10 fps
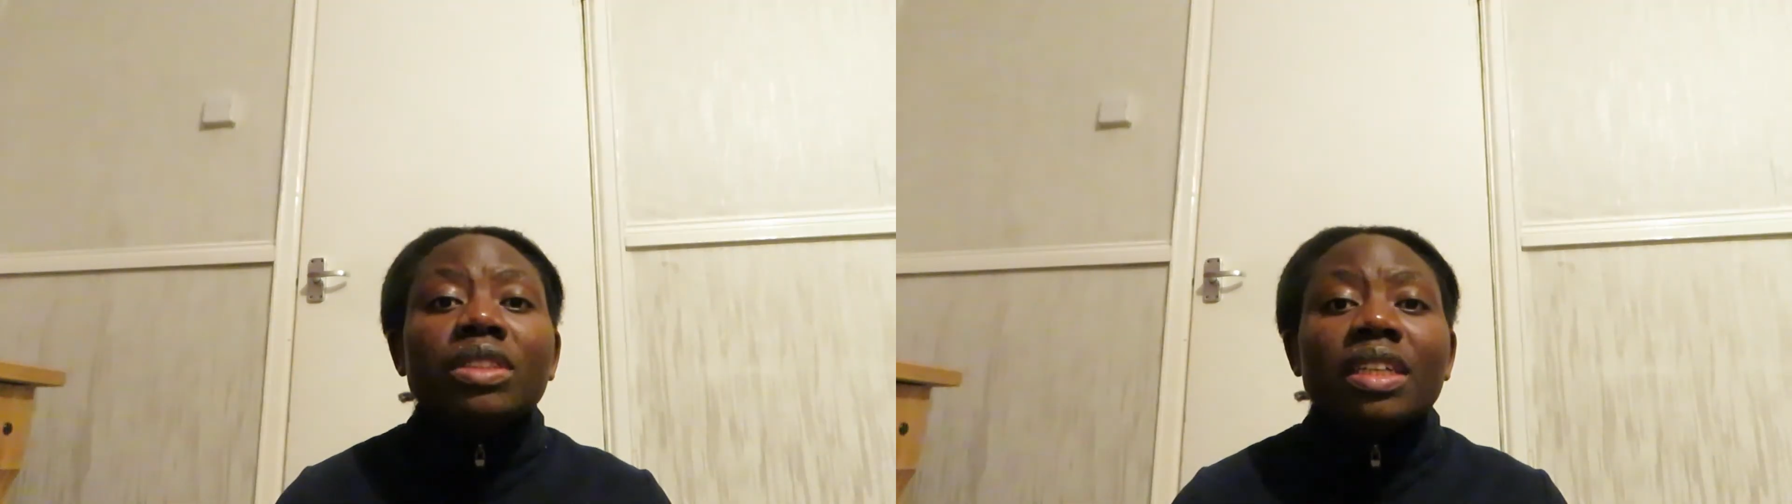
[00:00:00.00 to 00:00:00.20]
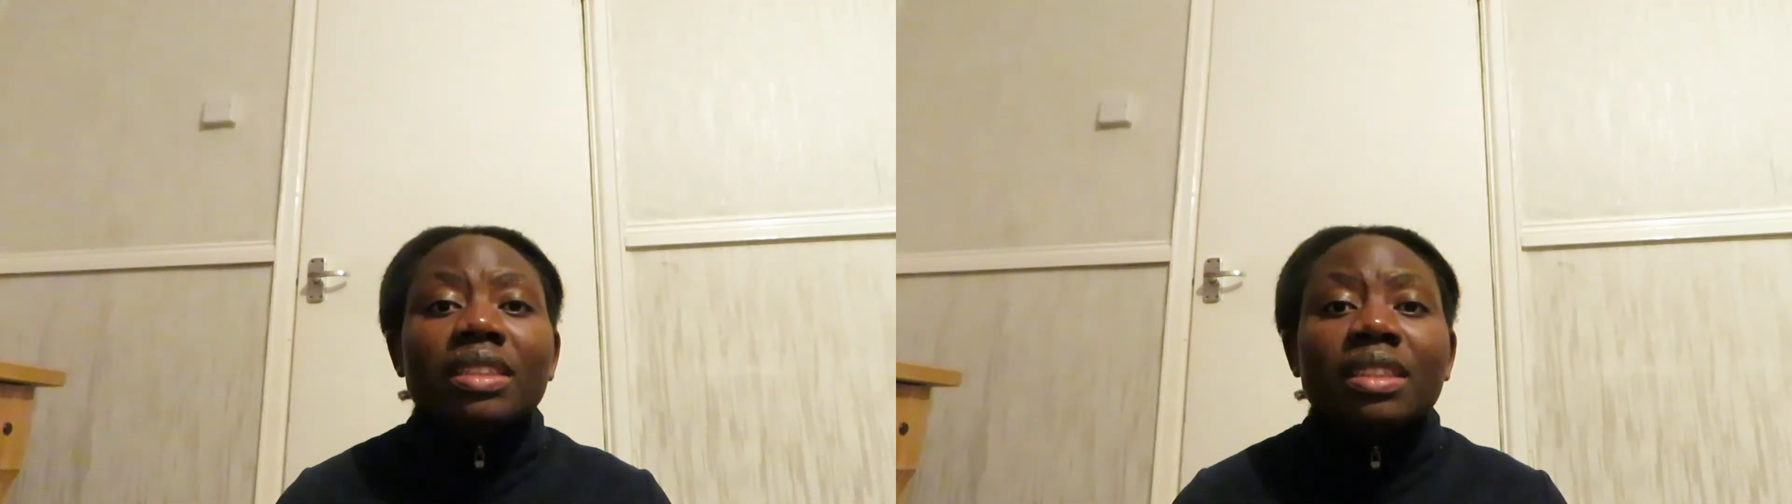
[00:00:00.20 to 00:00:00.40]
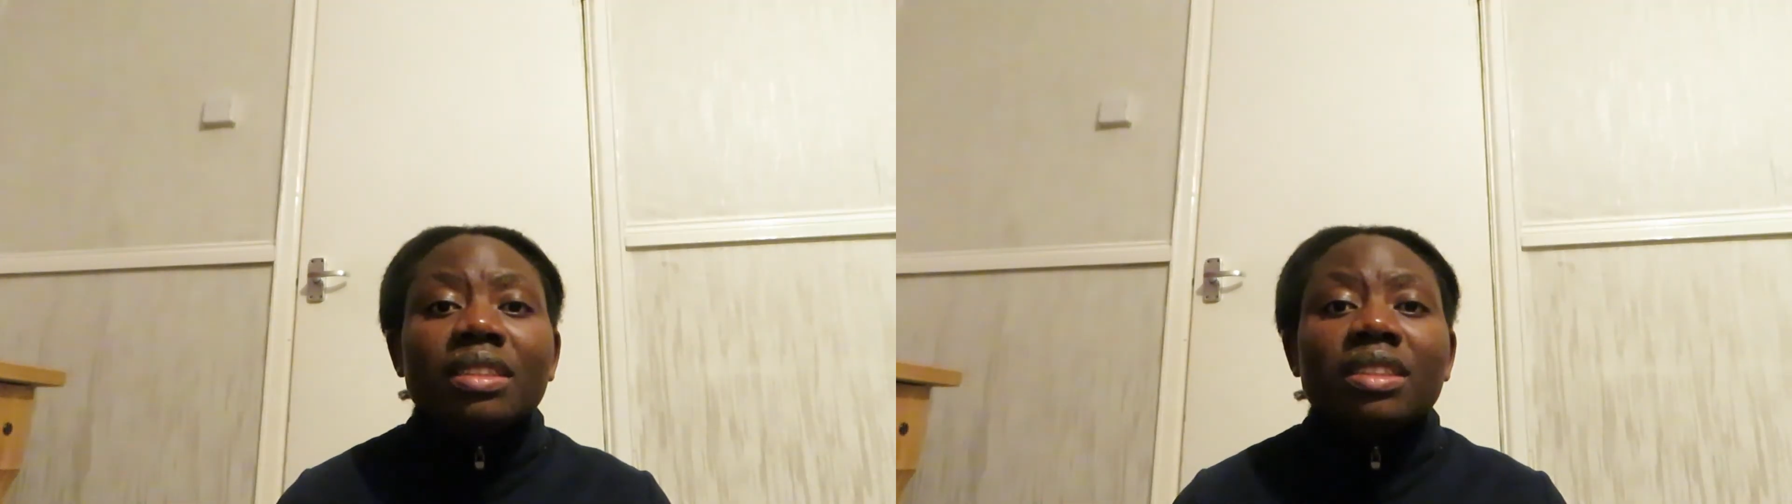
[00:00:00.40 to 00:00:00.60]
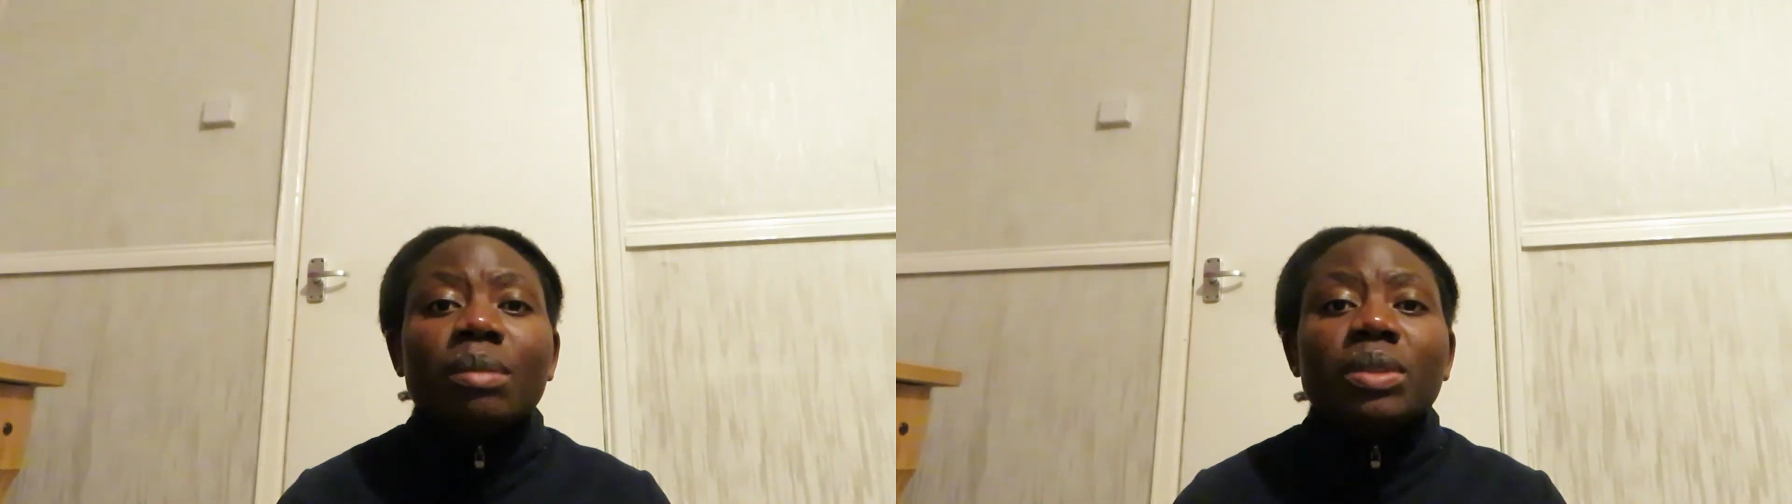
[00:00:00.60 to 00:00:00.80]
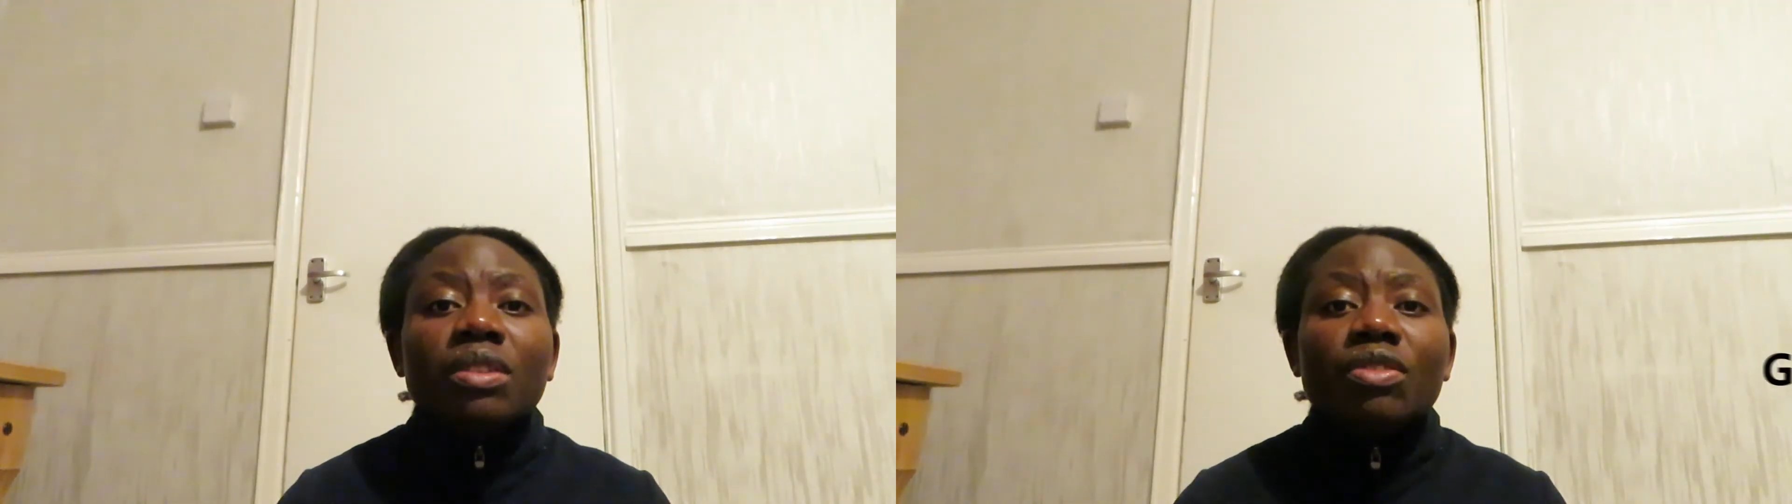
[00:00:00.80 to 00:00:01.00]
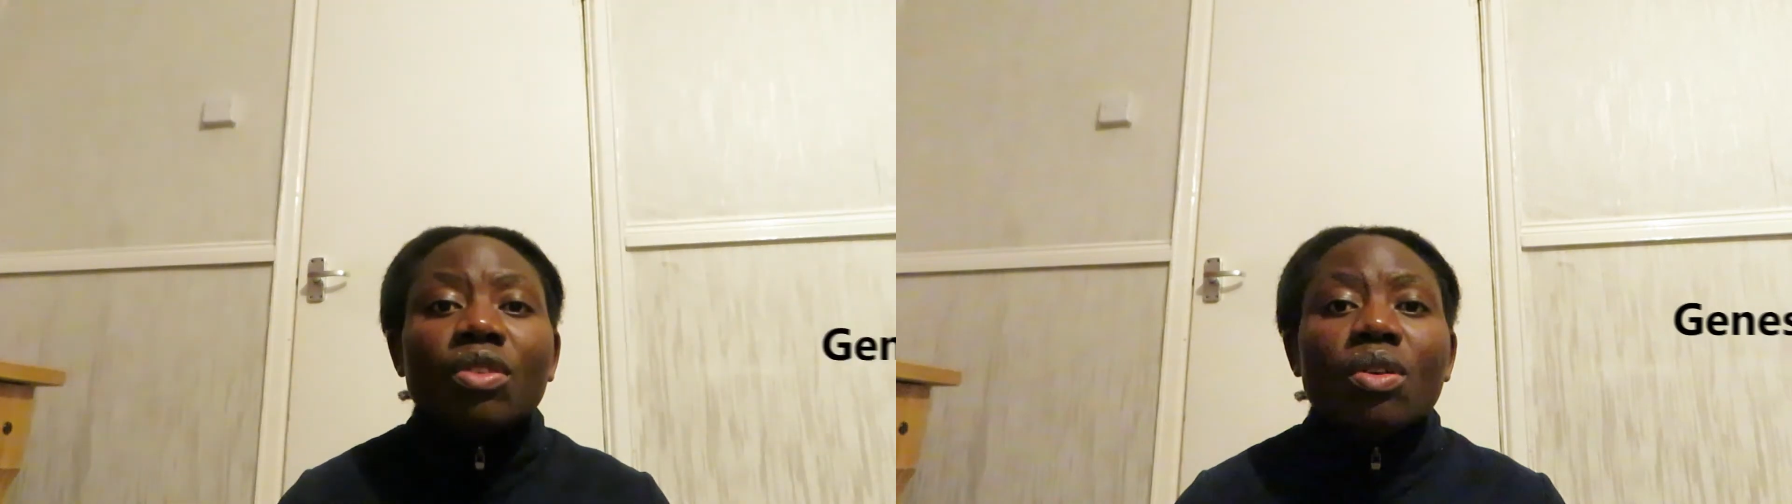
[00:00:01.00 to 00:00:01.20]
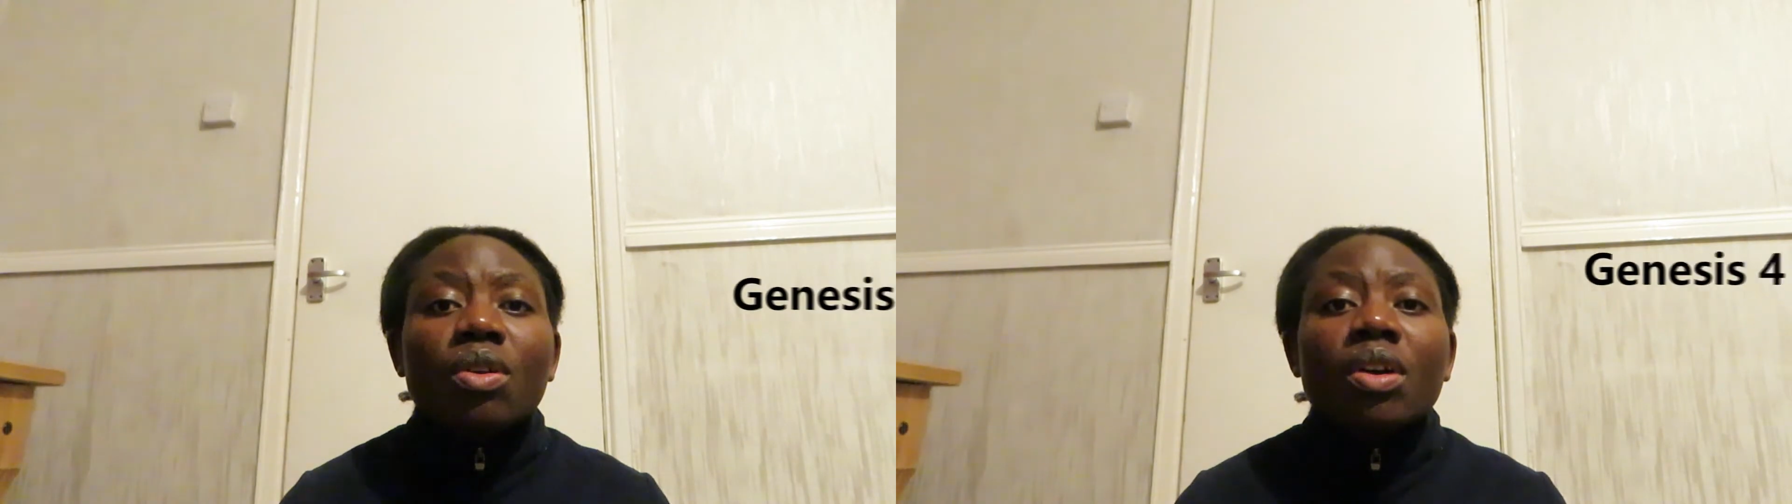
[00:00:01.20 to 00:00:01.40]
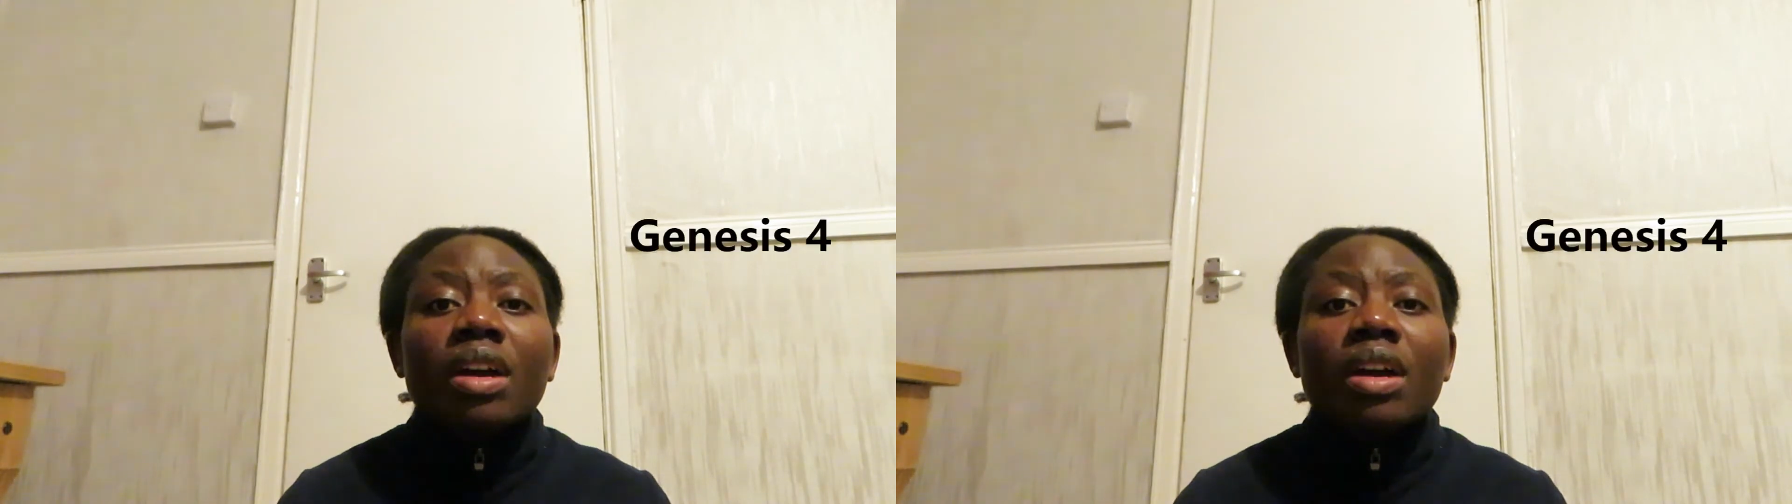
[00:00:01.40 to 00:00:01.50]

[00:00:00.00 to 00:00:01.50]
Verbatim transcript: Genesis, chapter 4,